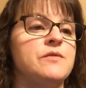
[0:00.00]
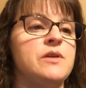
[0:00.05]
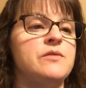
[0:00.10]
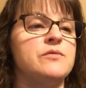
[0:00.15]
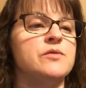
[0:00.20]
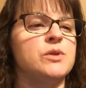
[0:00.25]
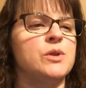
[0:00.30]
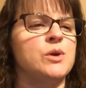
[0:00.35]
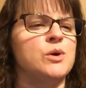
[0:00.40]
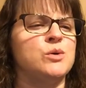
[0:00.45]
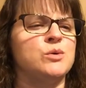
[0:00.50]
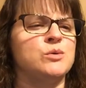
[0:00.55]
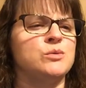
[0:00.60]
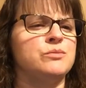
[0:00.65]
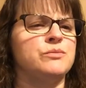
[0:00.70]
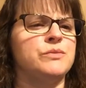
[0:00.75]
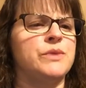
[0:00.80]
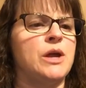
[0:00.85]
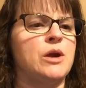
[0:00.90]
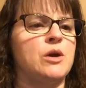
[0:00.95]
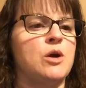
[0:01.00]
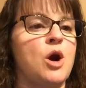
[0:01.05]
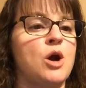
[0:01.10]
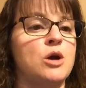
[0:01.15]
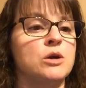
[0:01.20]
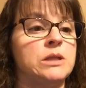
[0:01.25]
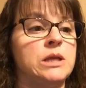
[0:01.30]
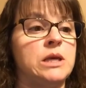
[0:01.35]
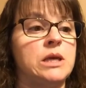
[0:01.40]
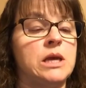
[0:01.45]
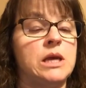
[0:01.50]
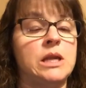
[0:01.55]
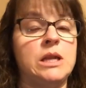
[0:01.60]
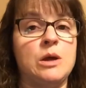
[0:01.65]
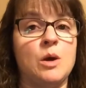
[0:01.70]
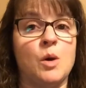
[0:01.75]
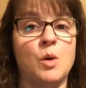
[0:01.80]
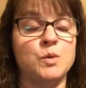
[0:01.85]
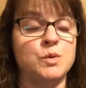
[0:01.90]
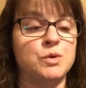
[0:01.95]
even though they are hardly
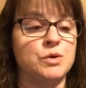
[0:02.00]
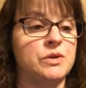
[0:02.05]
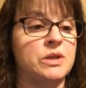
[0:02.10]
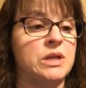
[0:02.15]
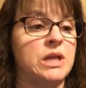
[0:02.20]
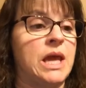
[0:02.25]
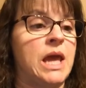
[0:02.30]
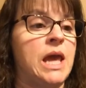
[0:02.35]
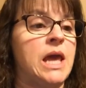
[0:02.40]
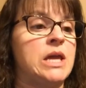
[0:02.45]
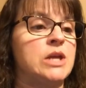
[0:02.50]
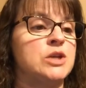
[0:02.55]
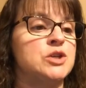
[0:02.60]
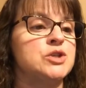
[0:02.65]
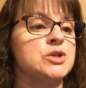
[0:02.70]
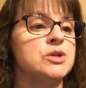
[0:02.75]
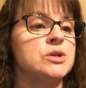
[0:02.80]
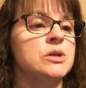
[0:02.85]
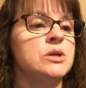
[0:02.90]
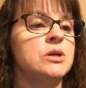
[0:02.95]
any older than Gage.